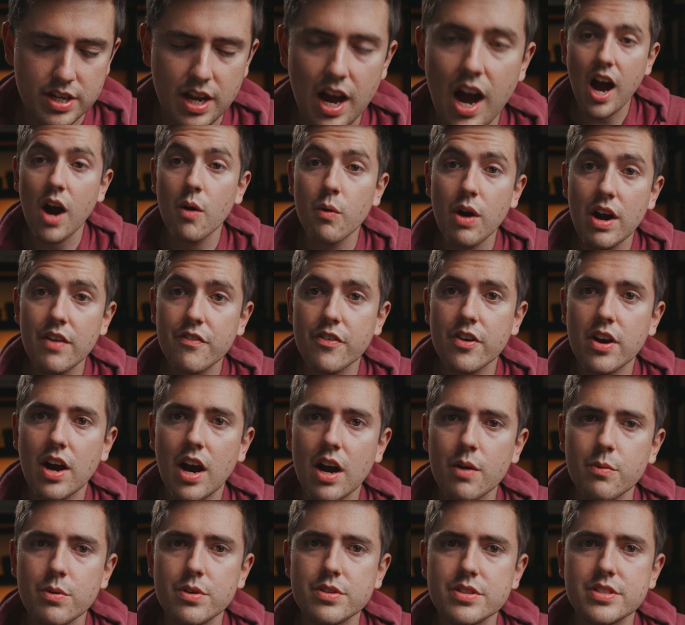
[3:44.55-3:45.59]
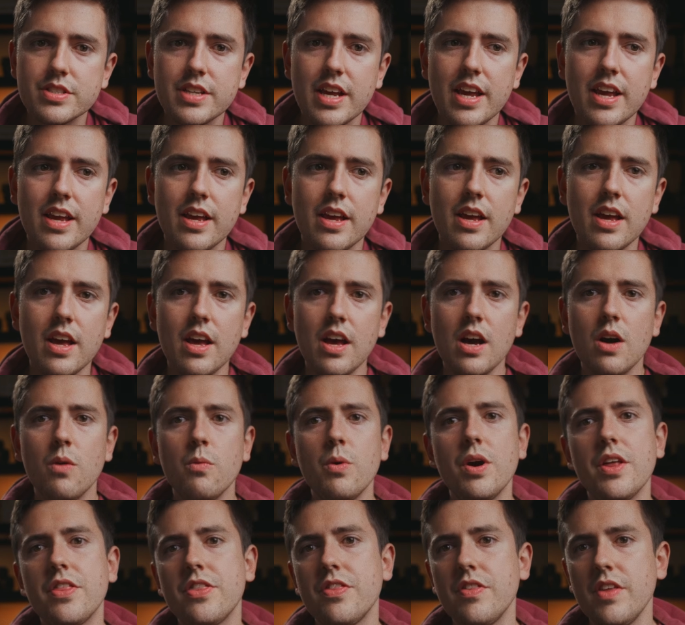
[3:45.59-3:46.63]
However, I will say
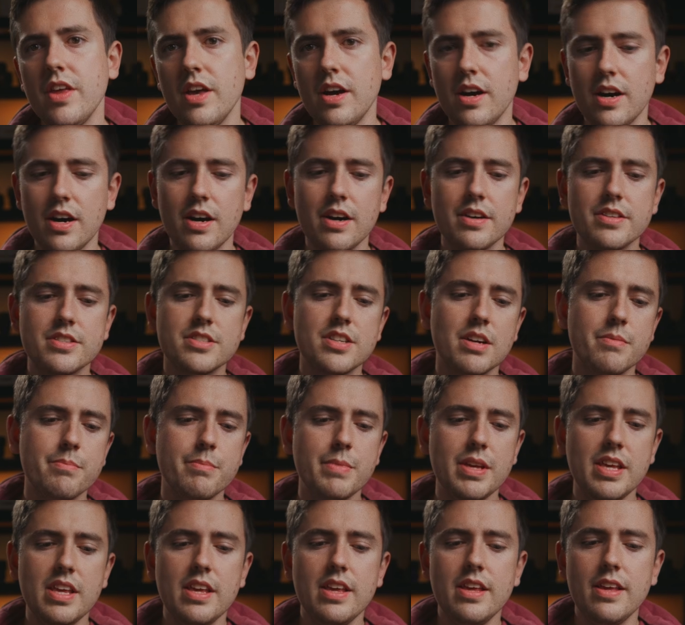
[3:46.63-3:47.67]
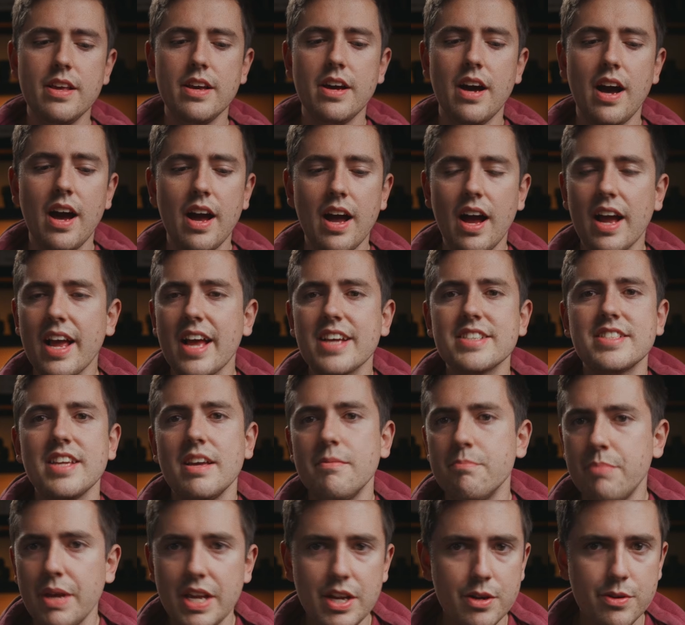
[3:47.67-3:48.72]
with some, I guess,
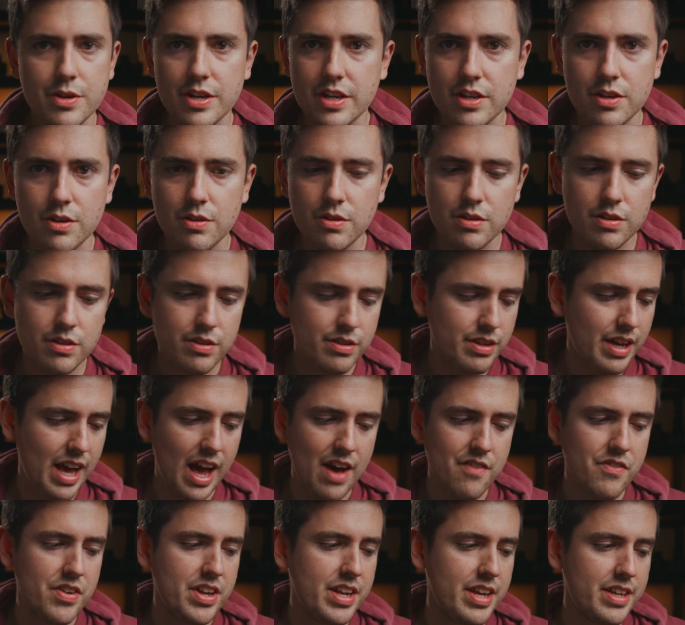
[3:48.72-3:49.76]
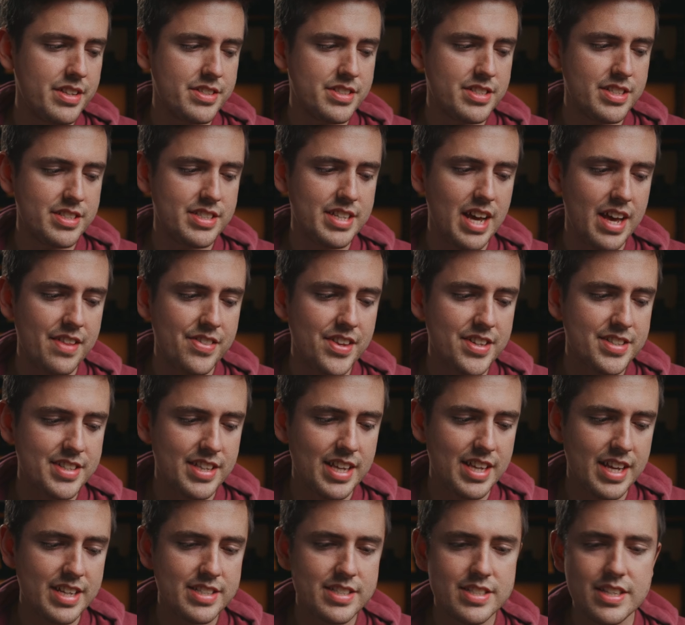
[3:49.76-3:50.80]
empirical evidence is that this
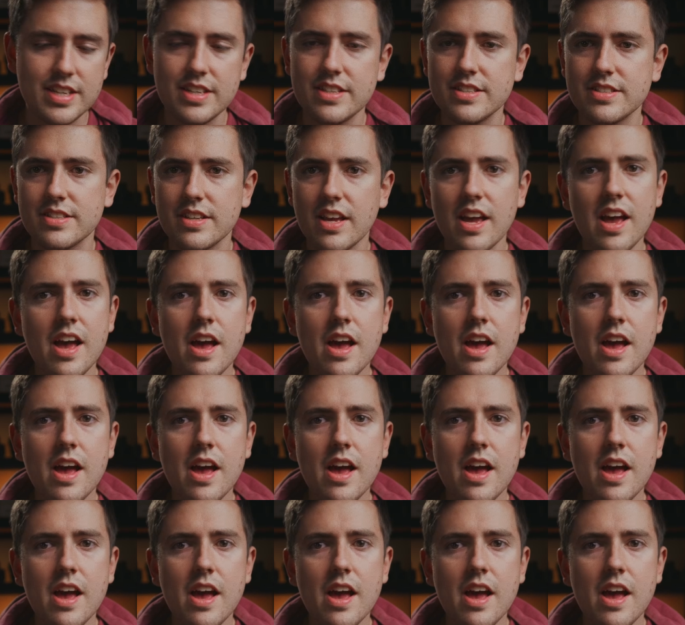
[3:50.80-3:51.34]
lens is